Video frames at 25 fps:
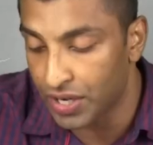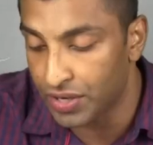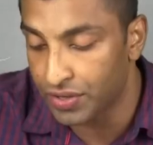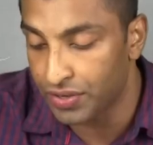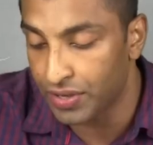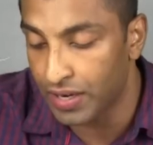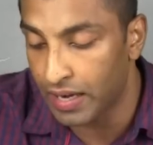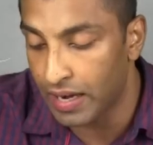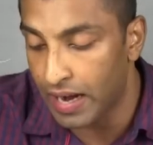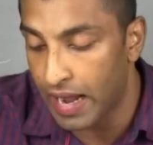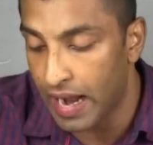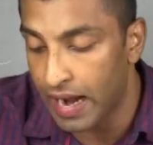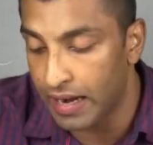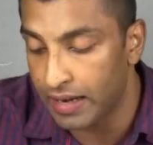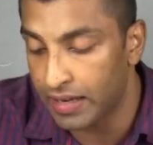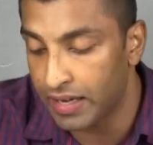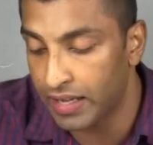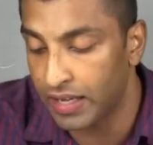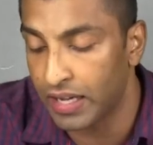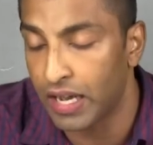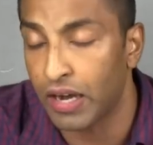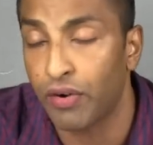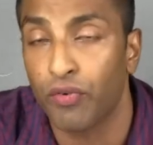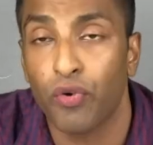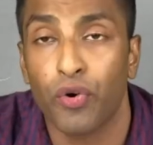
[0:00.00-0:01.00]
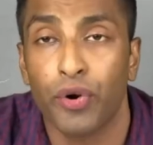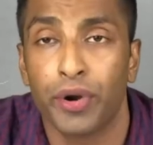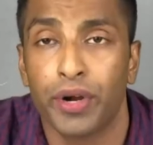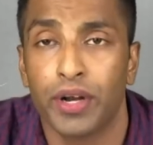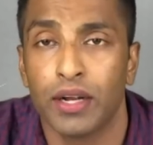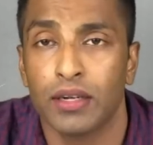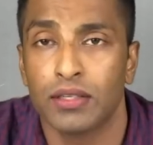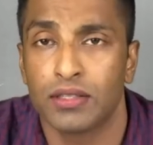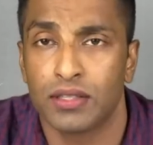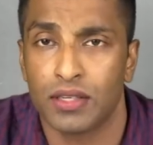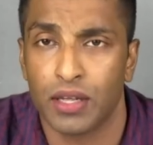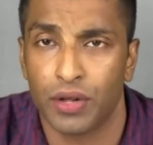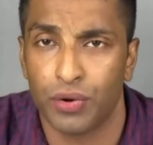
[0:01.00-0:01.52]
General
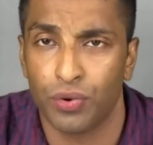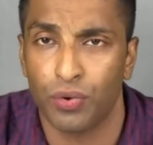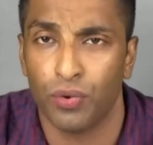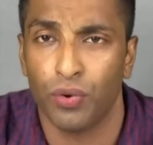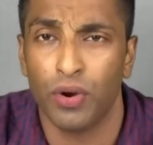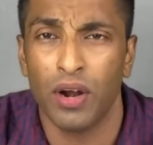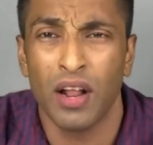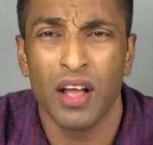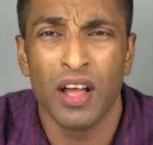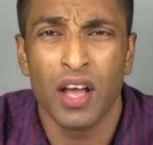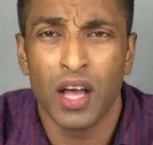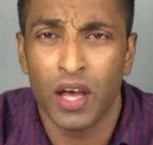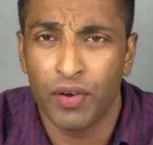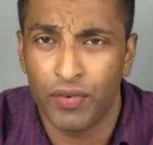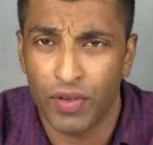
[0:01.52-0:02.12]
Anti-Avoidance Rule.